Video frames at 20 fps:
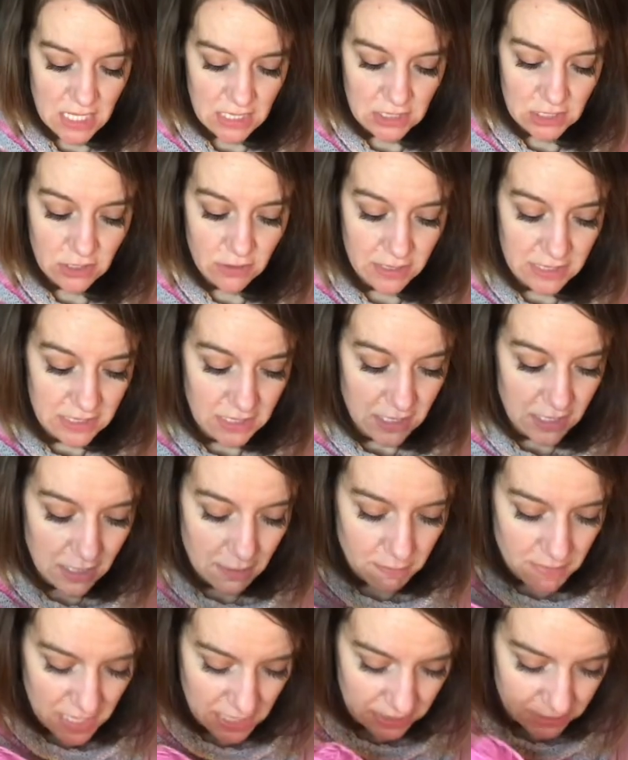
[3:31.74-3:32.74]
So I did an
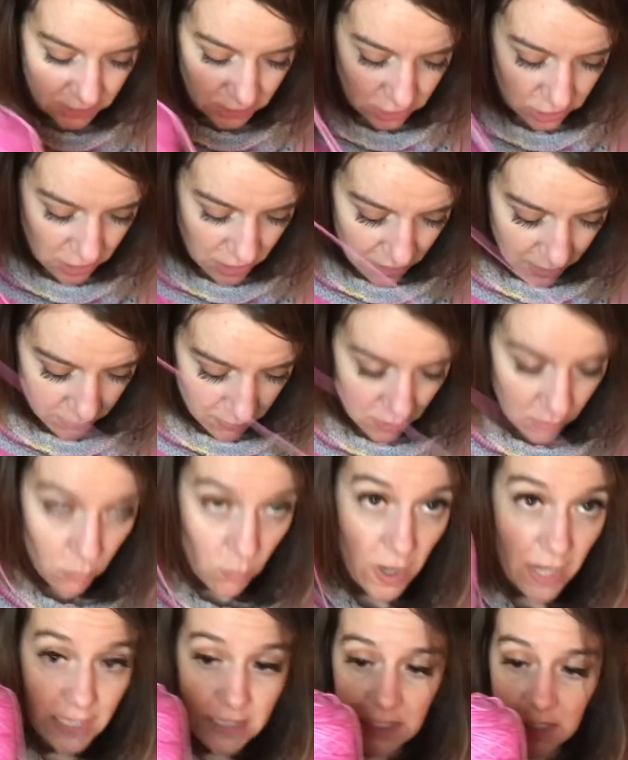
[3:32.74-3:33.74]
amazing job
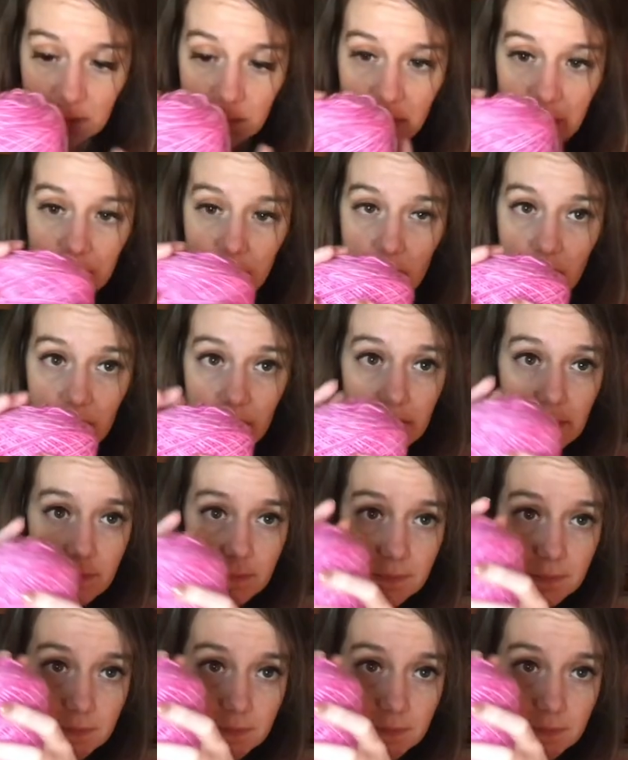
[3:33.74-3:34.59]
winding my yarn.